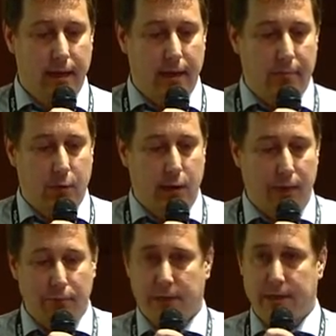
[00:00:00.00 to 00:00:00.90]
You
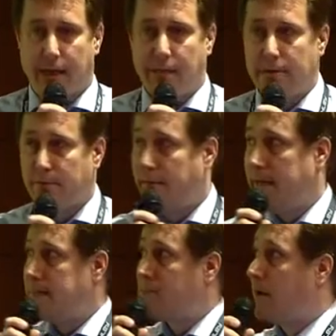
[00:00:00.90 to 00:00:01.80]
have, for example, the
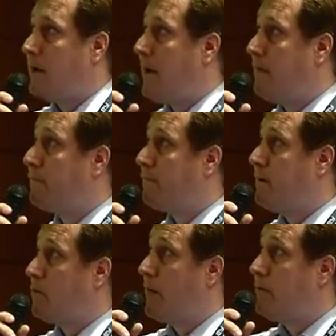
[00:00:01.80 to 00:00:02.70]
phase
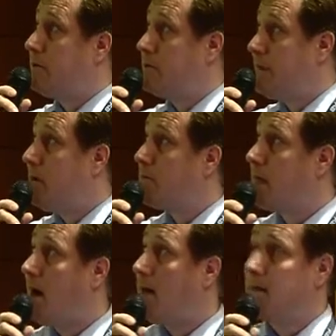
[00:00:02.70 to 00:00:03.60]
where you develop
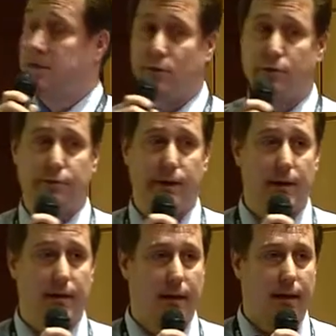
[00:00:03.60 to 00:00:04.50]
hardware and
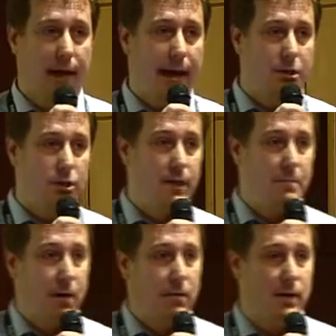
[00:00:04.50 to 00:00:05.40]
software actually in
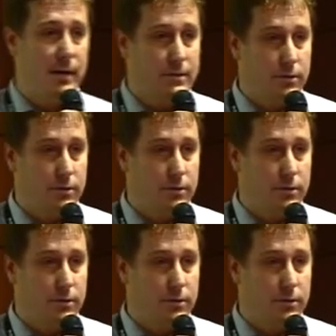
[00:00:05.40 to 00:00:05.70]
parallel.